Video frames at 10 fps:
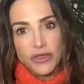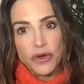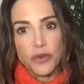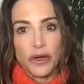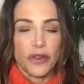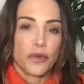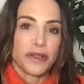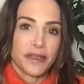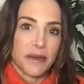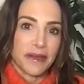What are the ones
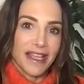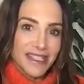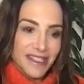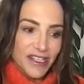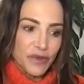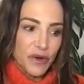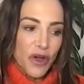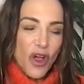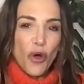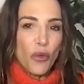maybe less sexual?
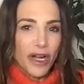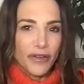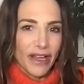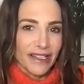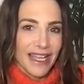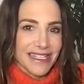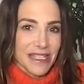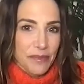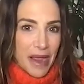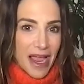What have I liked in the
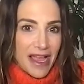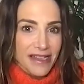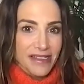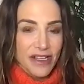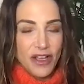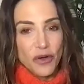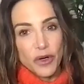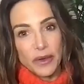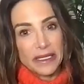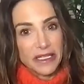past? What do I
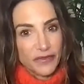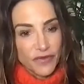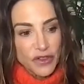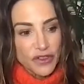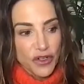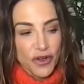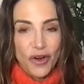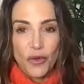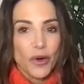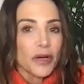like in the future?
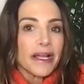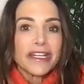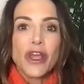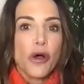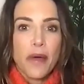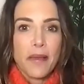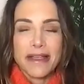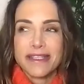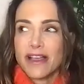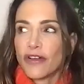What do I know about
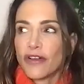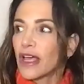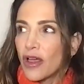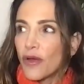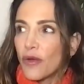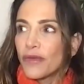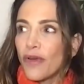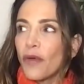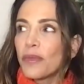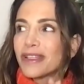myself? We've all
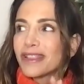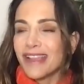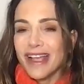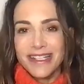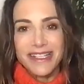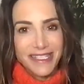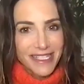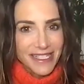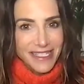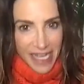put sex in this
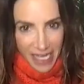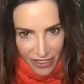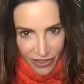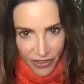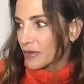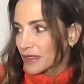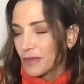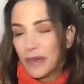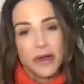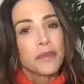container. We
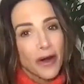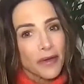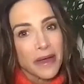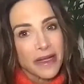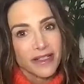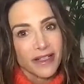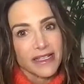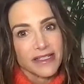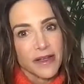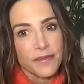compartmentalize
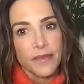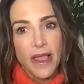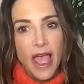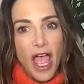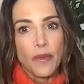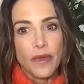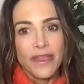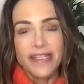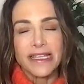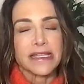it. And we think
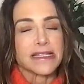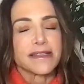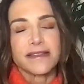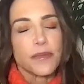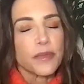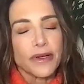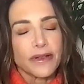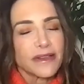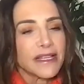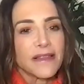it's like this separate
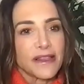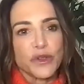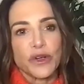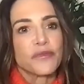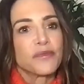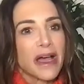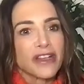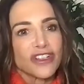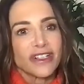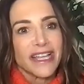thing that sort of
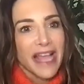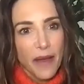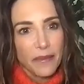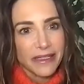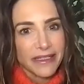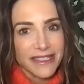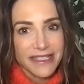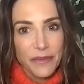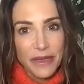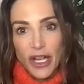magically happens, and then
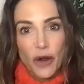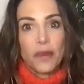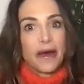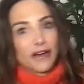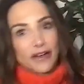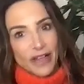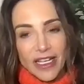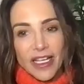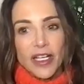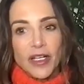we go about our life.
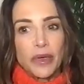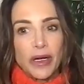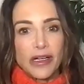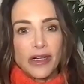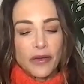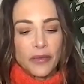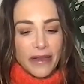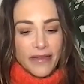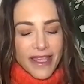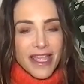But by
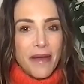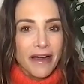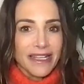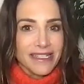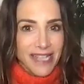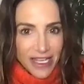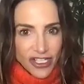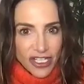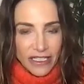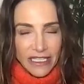thinking about it
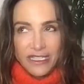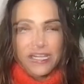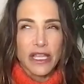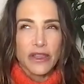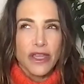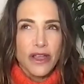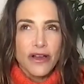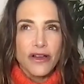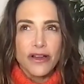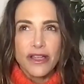intentionally and thinking
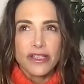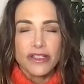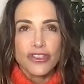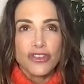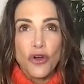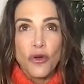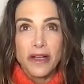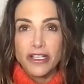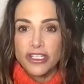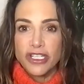there is so
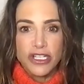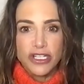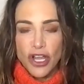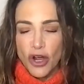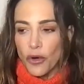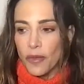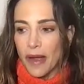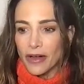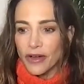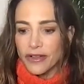much to know
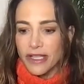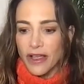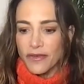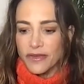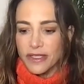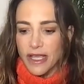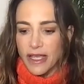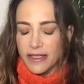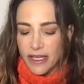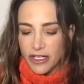about ourselves
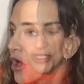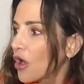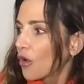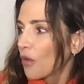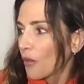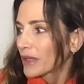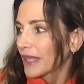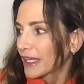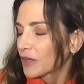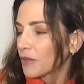sexually, what we like
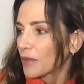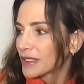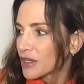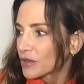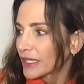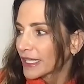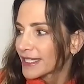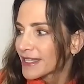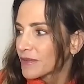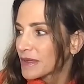and what we don't like. It doesn't have
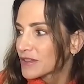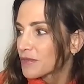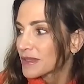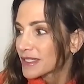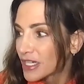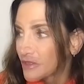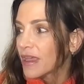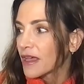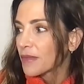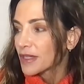to be so mysterious
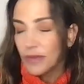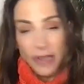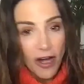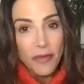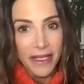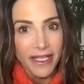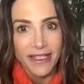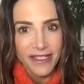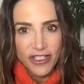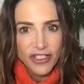because we are making
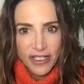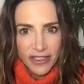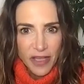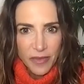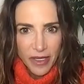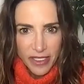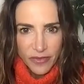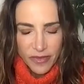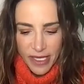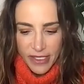decisions that are keeping us from sex.